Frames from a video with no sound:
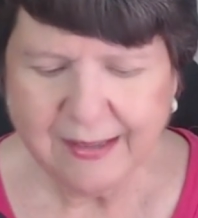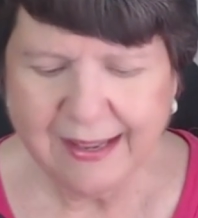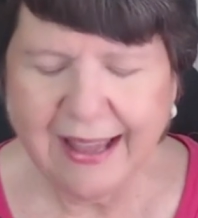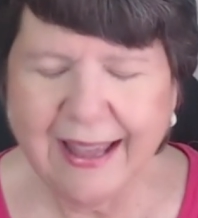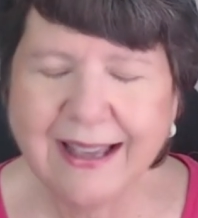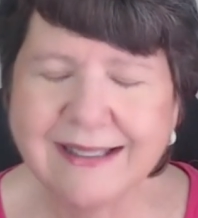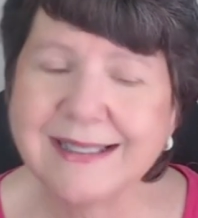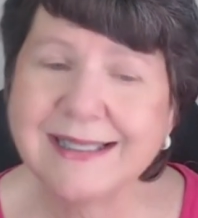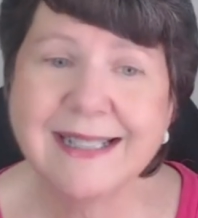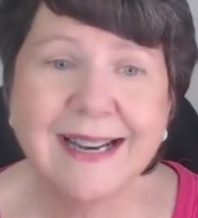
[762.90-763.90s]
And
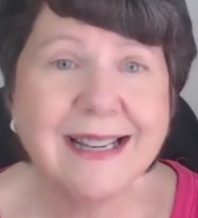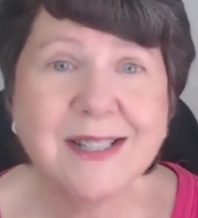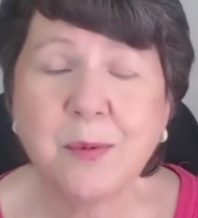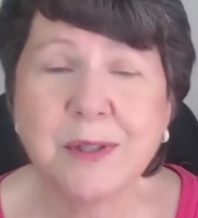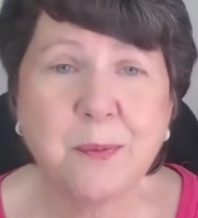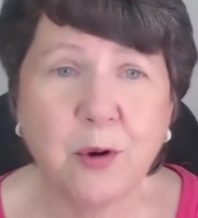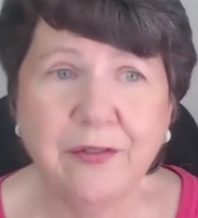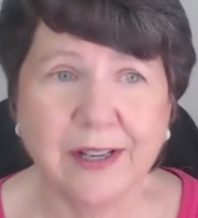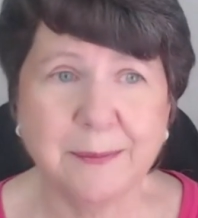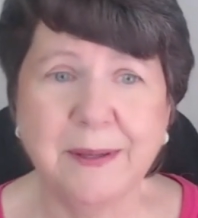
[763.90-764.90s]
today's was
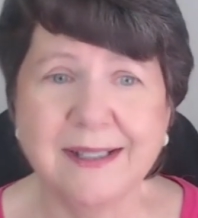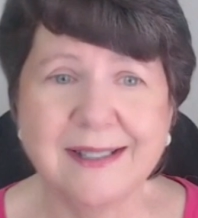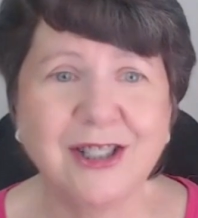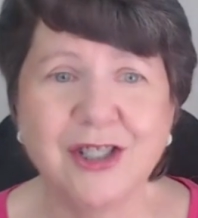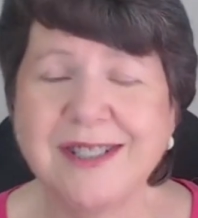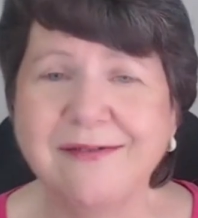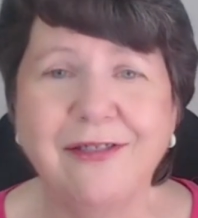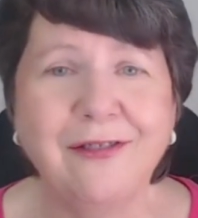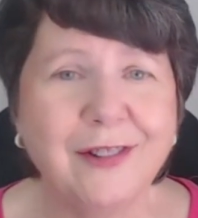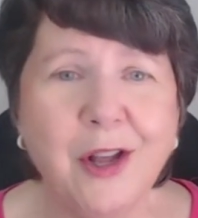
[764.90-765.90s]
perfect because it just
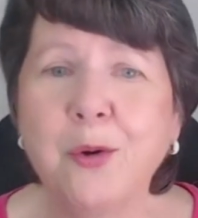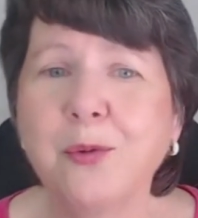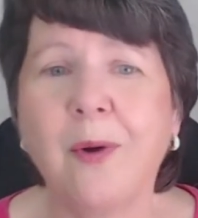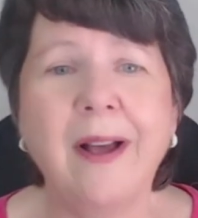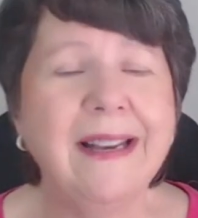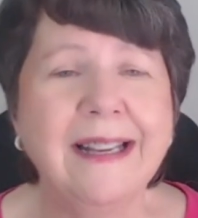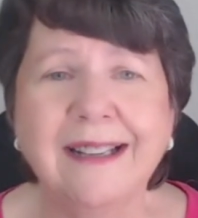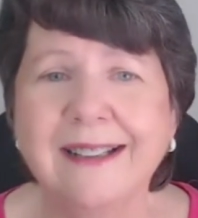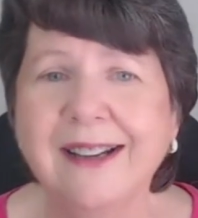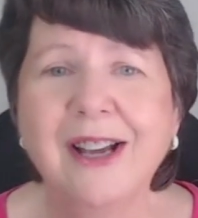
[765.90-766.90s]
flowed right
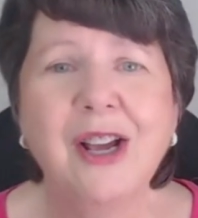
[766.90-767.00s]
in